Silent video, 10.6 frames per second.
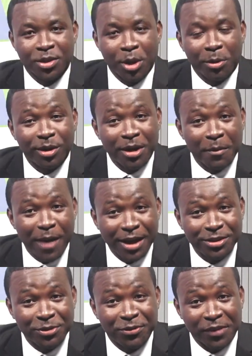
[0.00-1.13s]
You're welcome
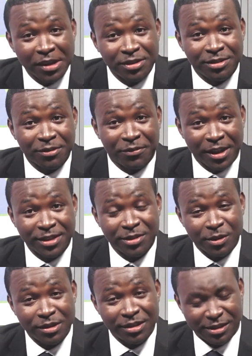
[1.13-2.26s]
back to Face to Face
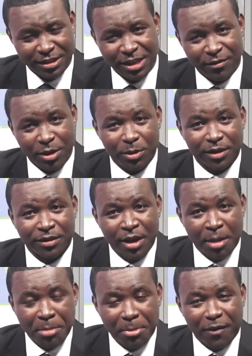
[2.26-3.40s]
on City T V with
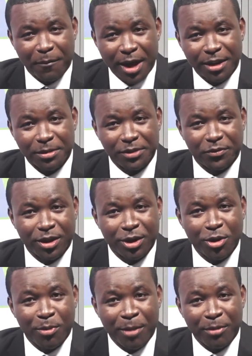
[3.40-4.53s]
Member of Parliament for
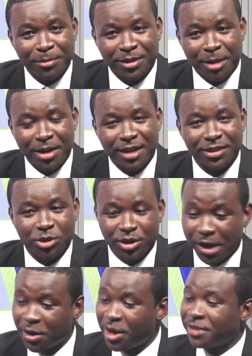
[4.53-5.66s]
Ningo-Prampram, Nana Addo Dankwa Akufo-Addo.
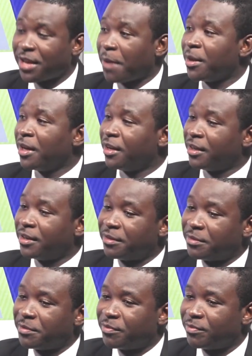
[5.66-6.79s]
Now, Sam,
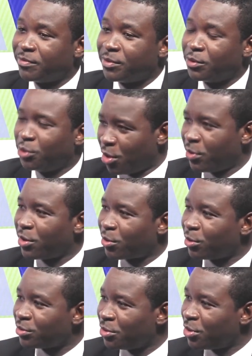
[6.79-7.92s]
you know Radio
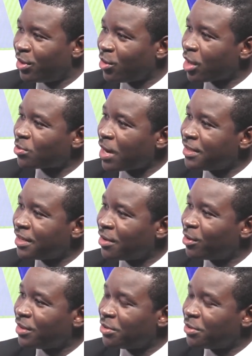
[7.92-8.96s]
Gold, you know Radio X Y Z and all